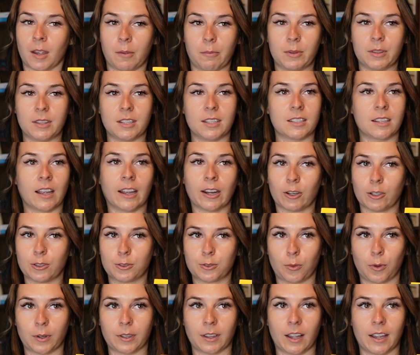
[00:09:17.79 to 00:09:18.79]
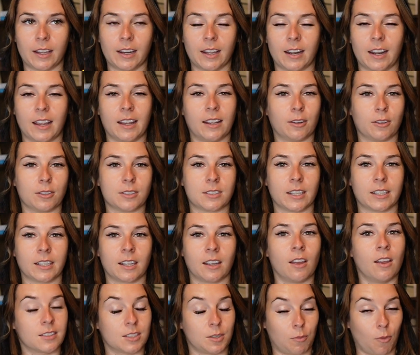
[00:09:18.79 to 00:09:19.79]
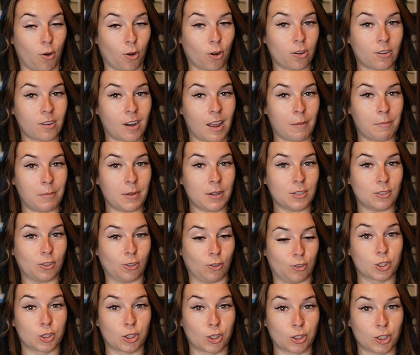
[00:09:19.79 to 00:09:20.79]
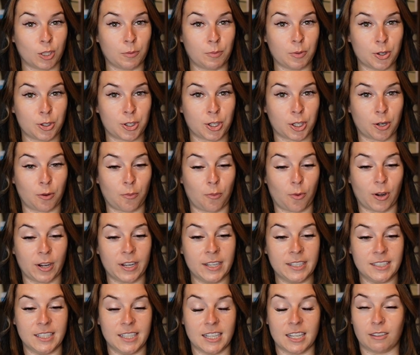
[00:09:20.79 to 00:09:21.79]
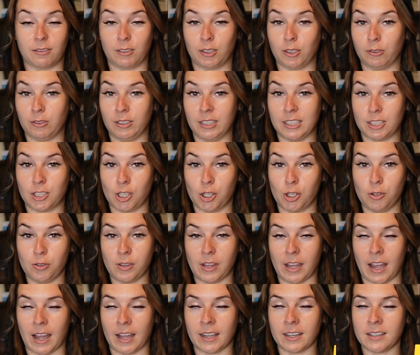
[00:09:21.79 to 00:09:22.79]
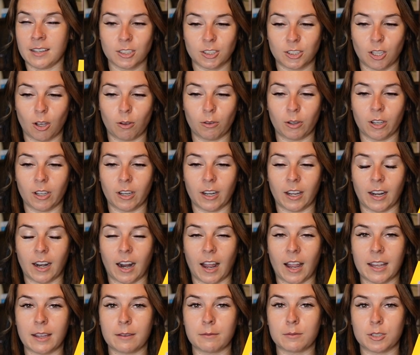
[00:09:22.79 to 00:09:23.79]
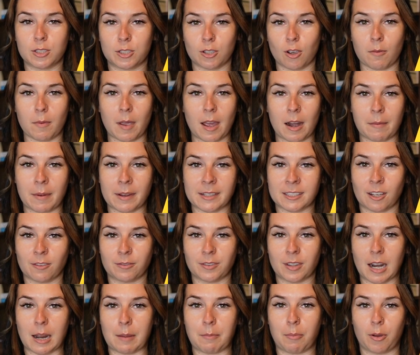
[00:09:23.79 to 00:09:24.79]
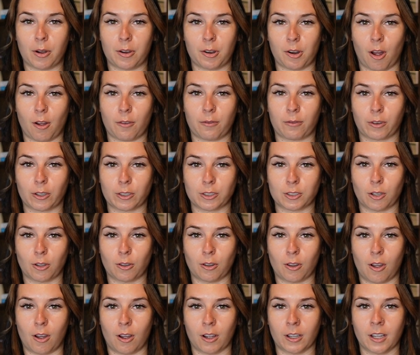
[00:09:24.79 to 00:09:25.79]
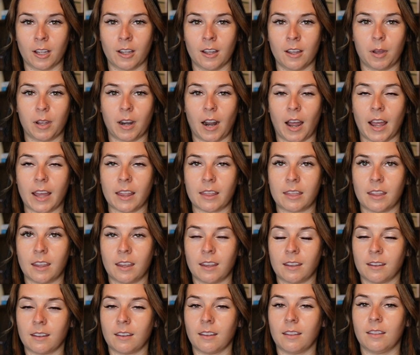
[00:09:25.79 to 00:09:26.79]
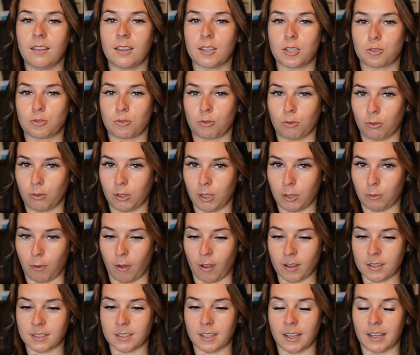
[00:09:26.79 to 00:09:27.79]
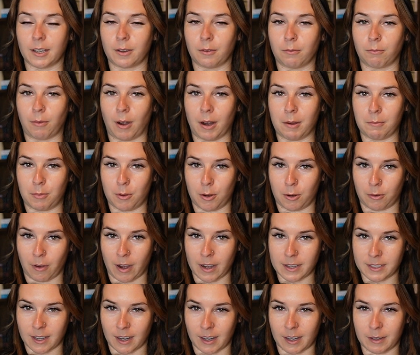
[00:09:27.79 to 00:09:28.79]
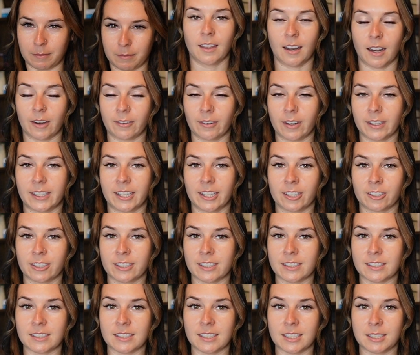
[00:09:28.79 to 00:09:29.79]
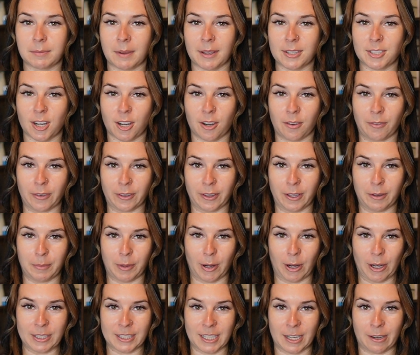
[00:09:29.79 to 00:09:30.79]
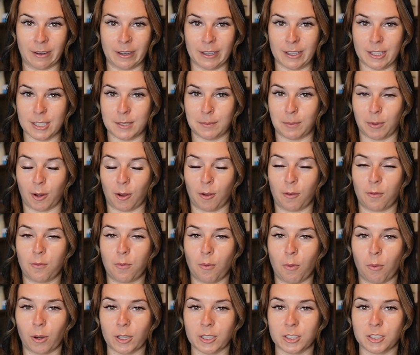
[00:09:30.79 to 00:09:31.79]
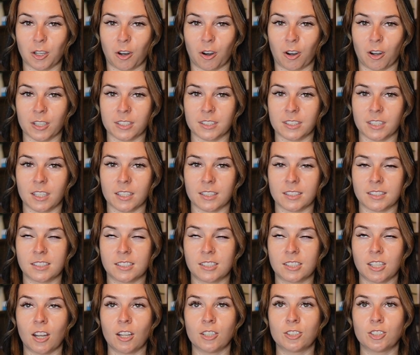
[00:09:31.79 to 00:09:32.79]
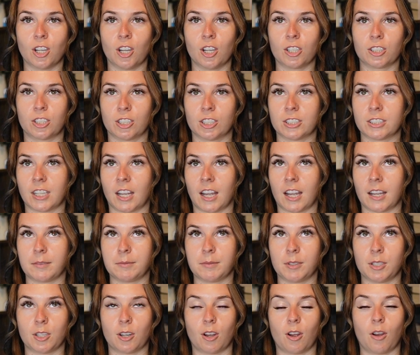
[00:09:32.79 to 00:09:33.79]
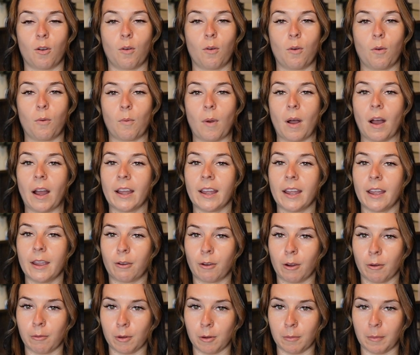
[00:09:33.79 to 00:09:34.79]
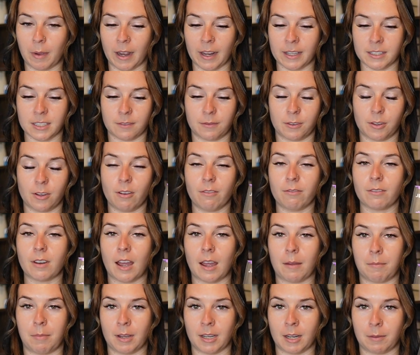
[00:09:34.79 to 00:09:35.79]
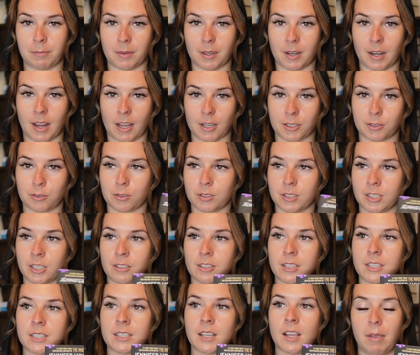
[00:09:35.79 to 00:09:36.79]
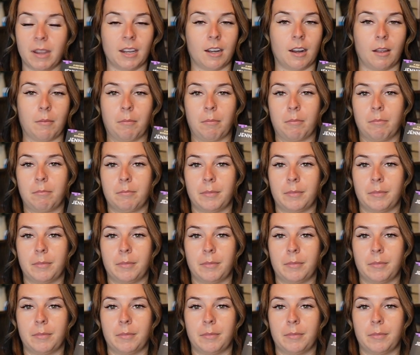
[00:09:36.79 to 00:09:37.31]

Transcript: But the entire storyline, it handles like some harder topics, so to search up your trigger warnings if you need to do that. So good, and I am so mad at myself that I put it off for so long, but I think this truly was like right book, right time. Then I read Killer Instincts by Jennifer Lynn Barnes. I read this book 4 stars. Such a good time. You know, YA Criminal Minds, if you have not picked up the National series, pick it up.